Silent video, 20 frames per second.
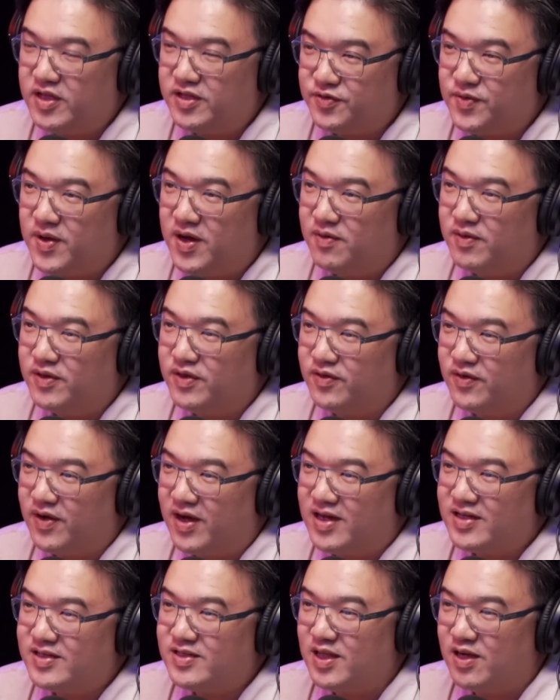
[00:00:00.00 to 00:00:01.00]
that's why I wanted to
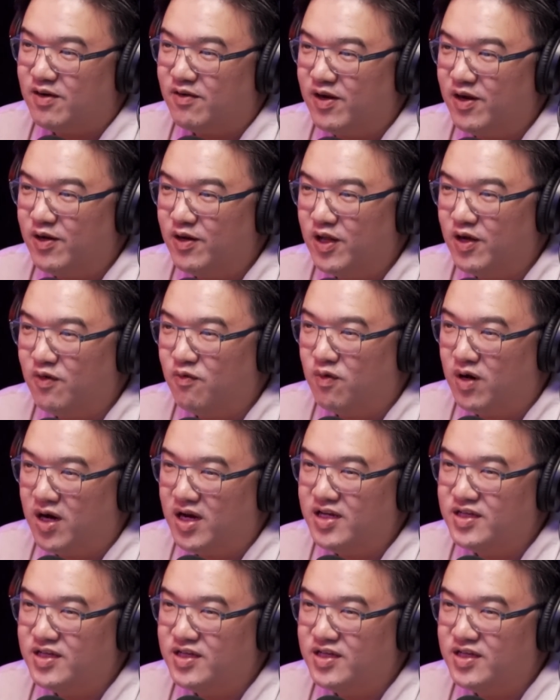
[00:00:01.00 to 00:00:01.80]
ask, right? Why